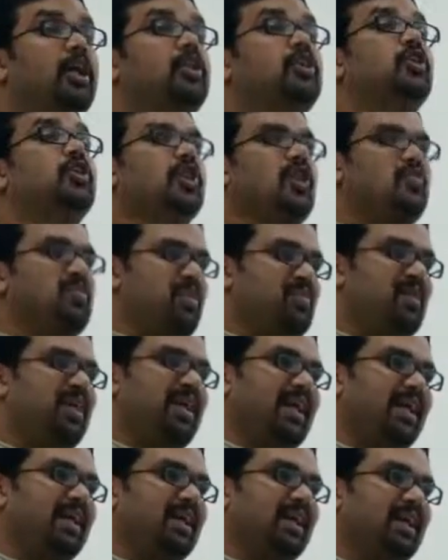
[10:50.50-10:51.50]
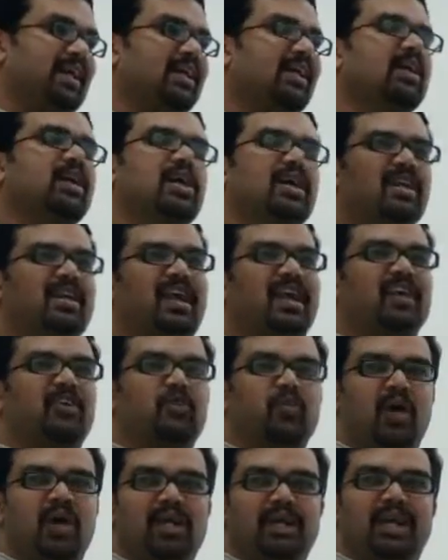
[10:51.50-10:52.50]
It should come immediately. There
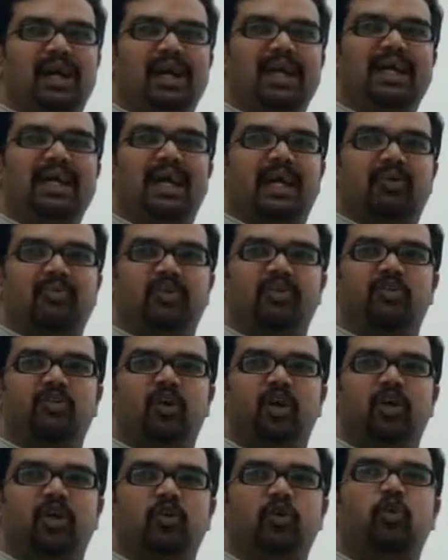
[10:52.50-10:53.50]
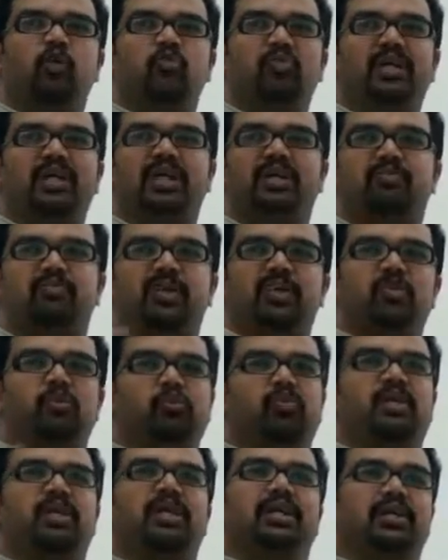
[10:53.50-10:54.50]
is one guideline which is called 2-minute
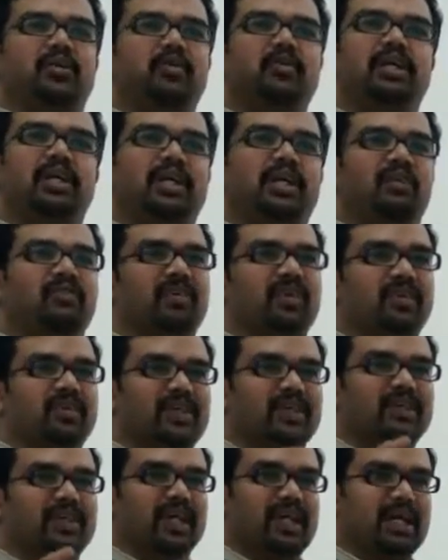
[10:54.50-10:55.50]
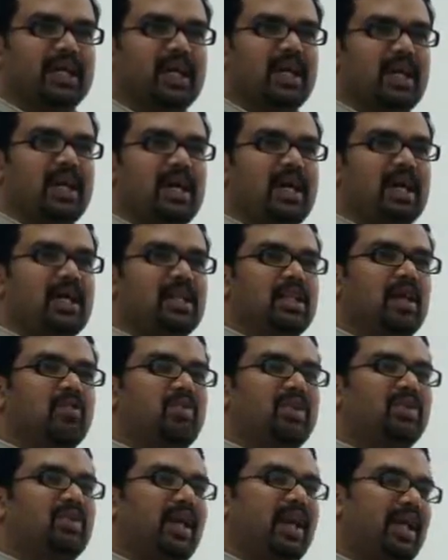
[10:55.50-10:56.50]
principle in user interface design.
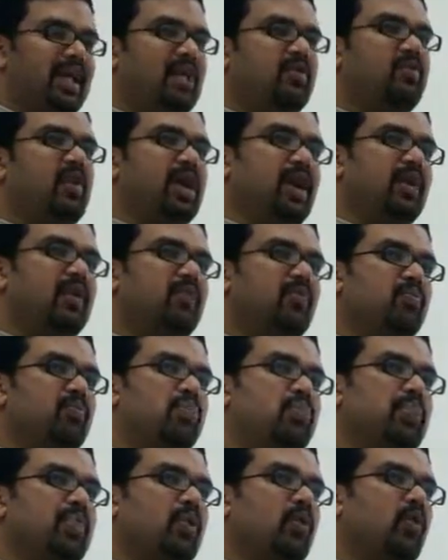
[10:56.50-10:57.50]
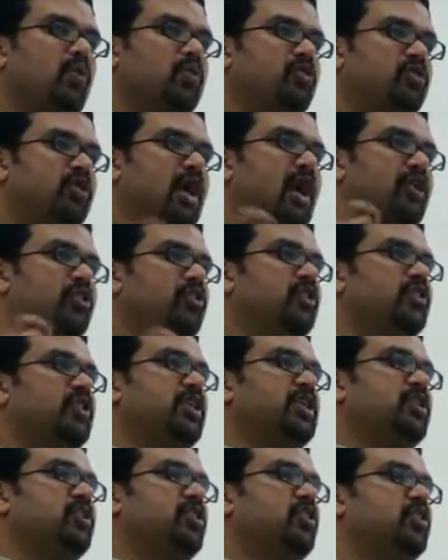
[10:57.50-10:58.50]
That means anyone who starts
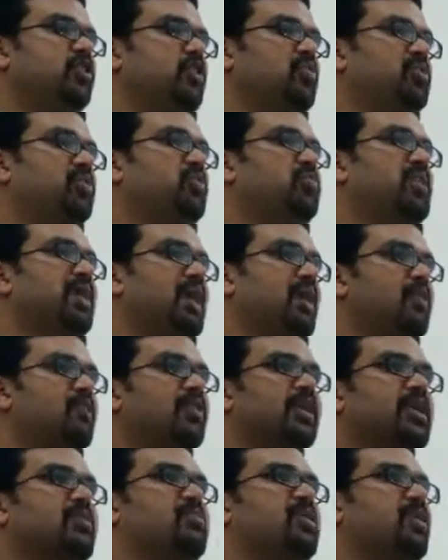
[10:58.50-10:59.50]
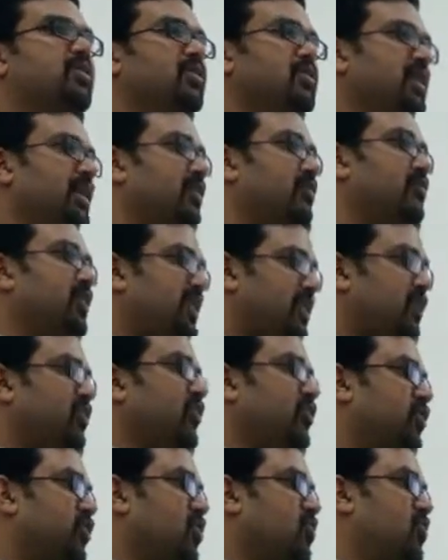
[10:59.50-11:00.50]
using the system should be comfortable with the
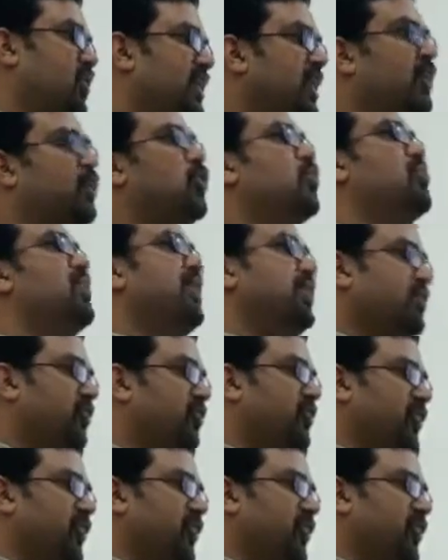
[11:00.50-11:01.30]
system within 2 minutes